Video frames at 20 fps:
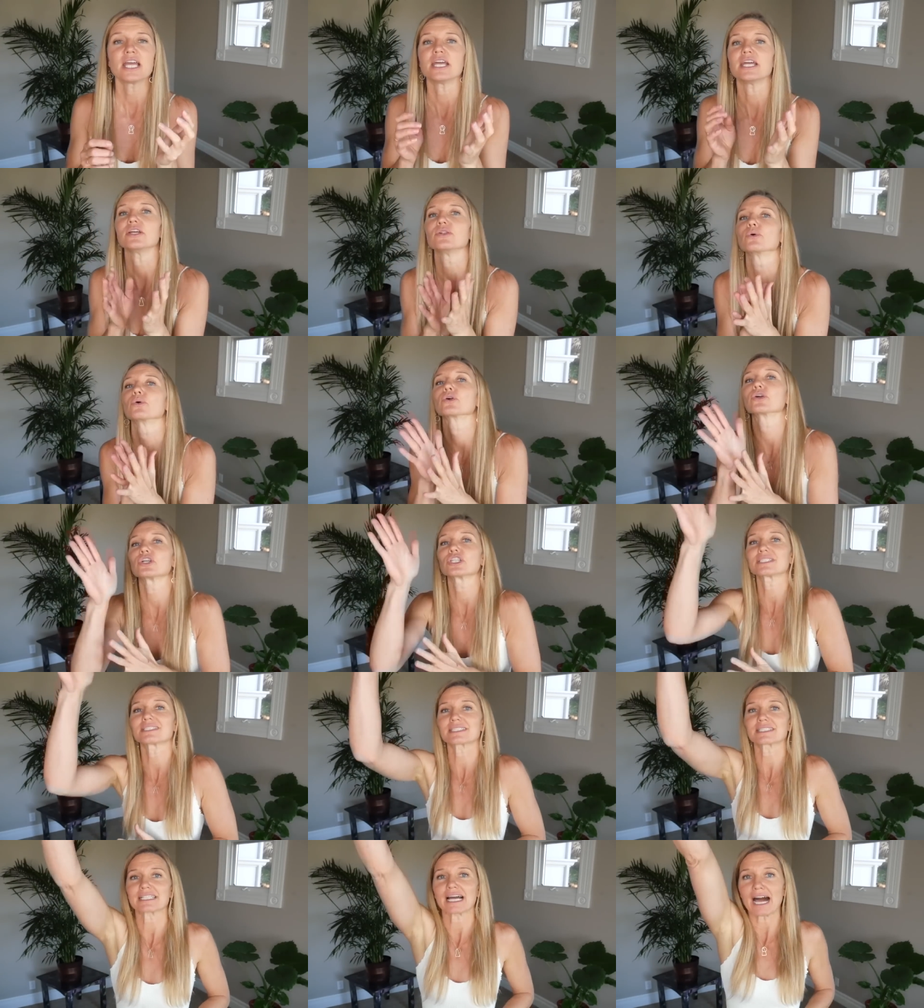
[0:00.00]
in order to
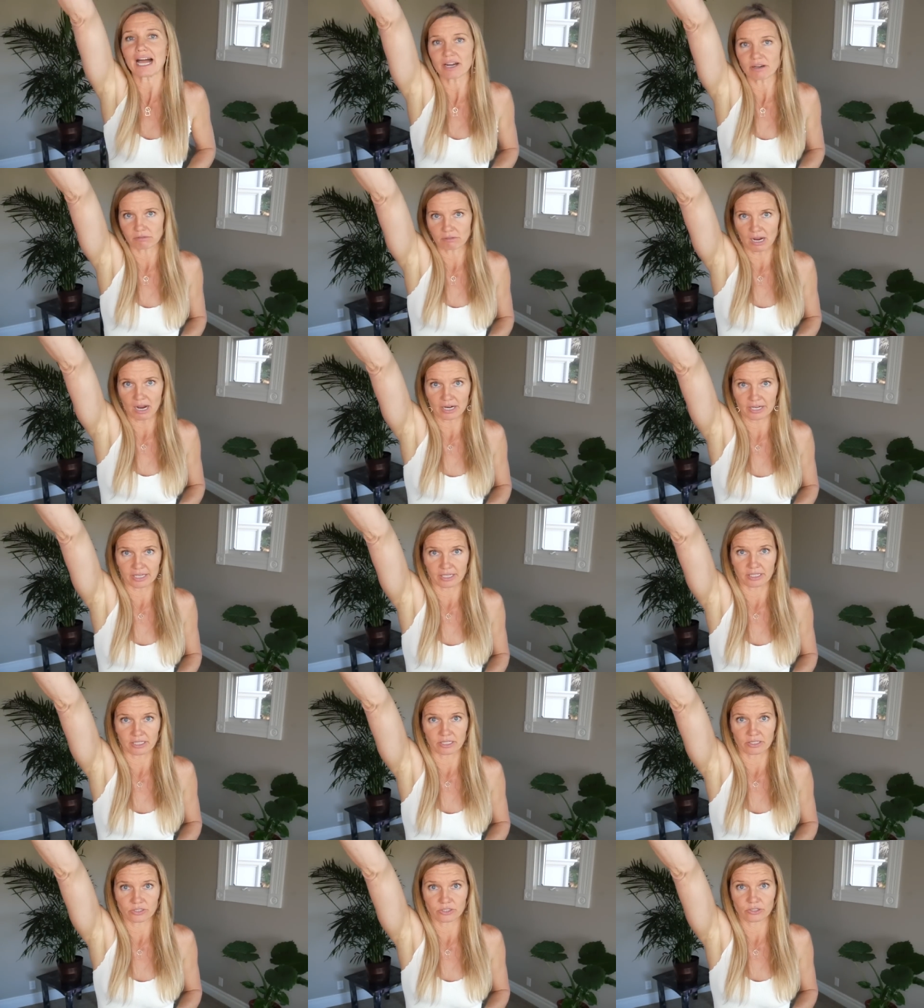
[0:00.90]
skyrocket
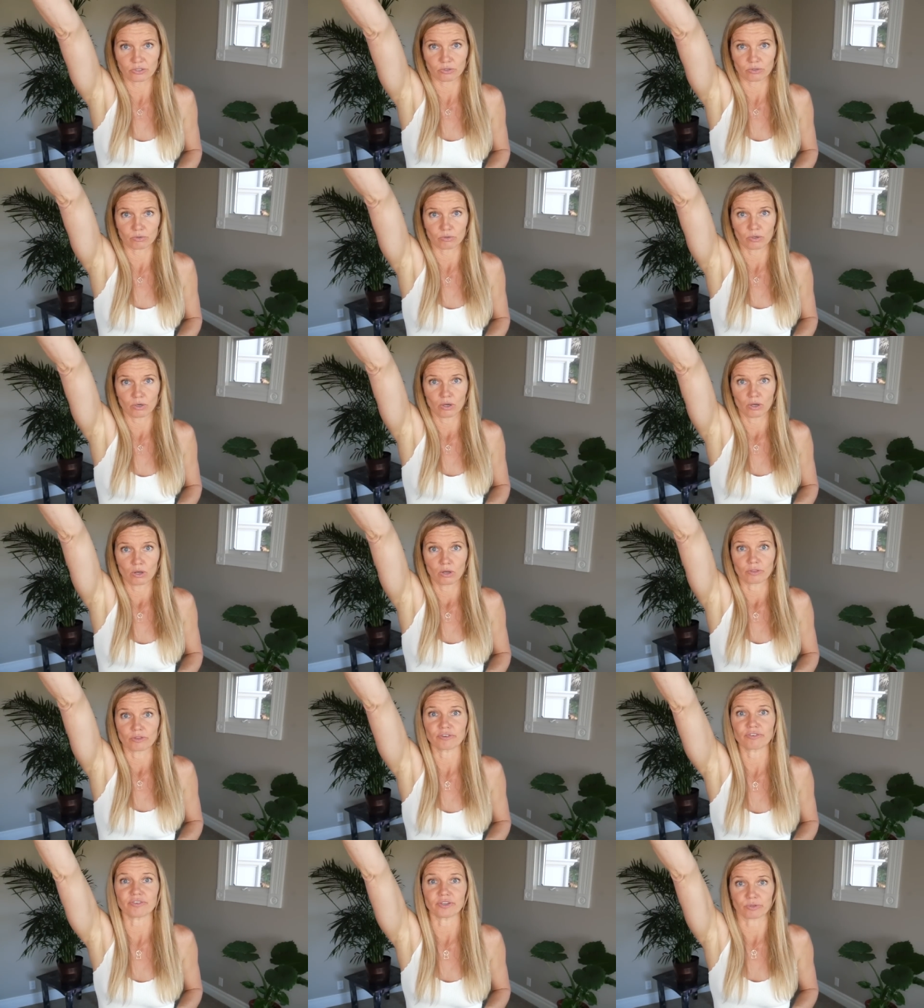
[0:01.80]
into
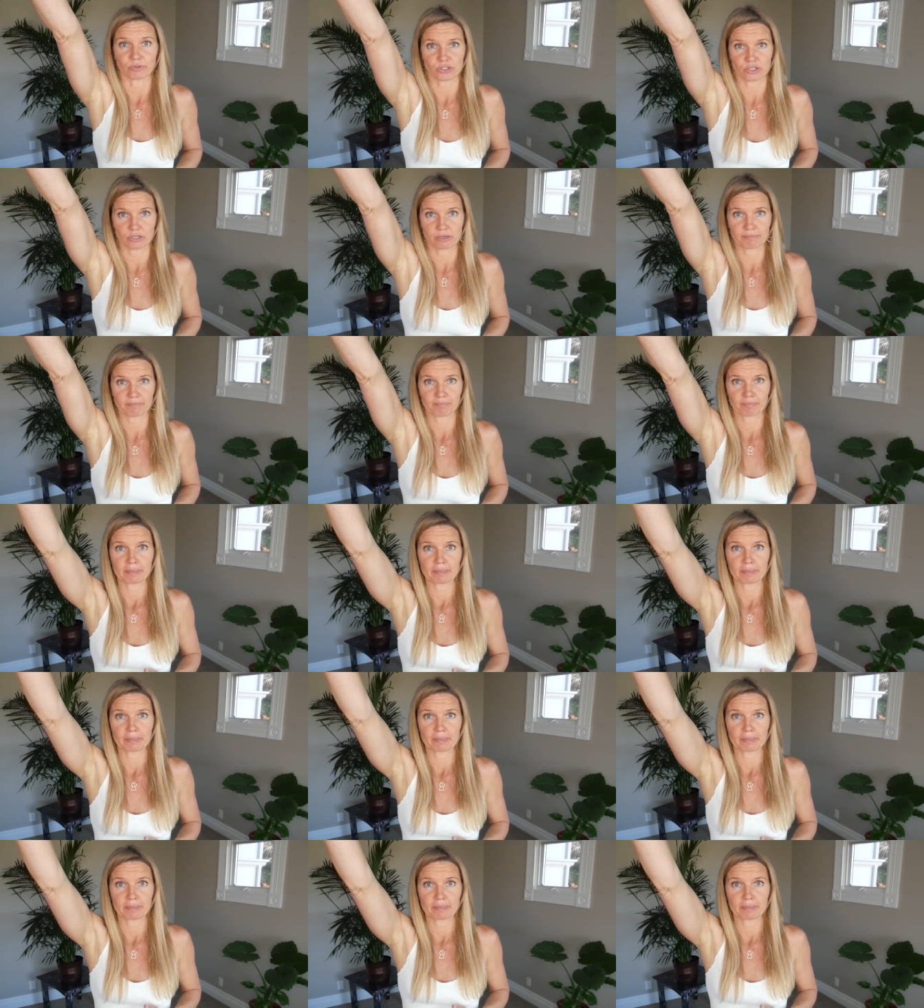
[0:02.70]
the future,